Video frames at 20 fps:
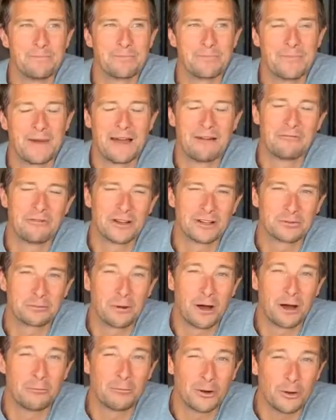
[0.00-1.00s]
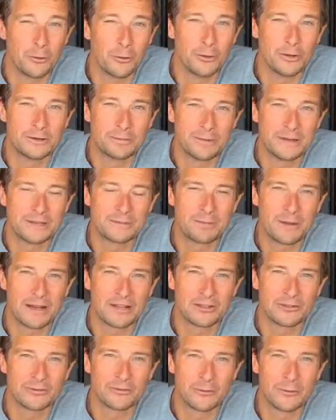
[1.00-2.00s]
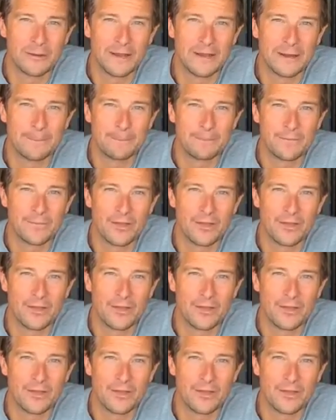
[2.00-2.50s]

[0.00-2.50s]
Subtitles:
Man vs. Wild will always be special for me.